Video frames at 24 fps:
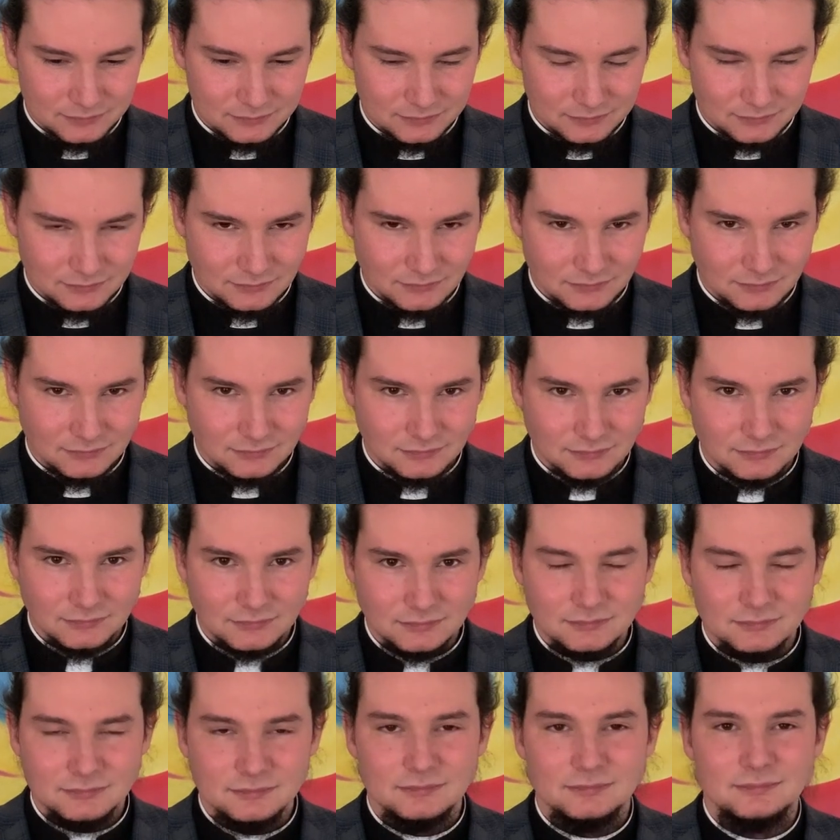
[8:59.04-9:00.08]

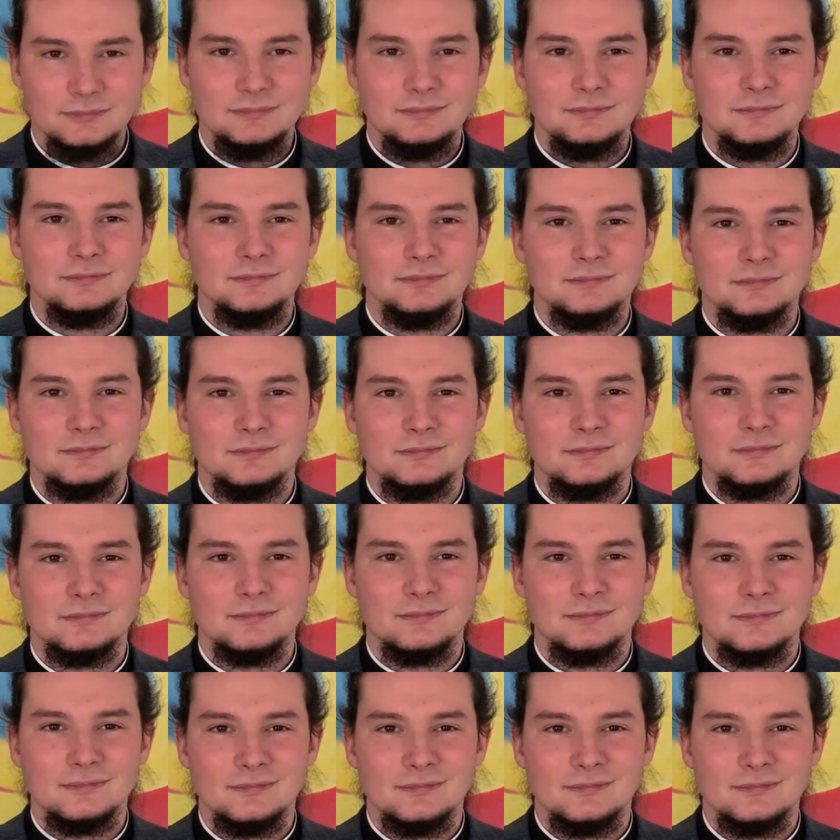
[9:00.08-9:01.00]
Nobody speaks.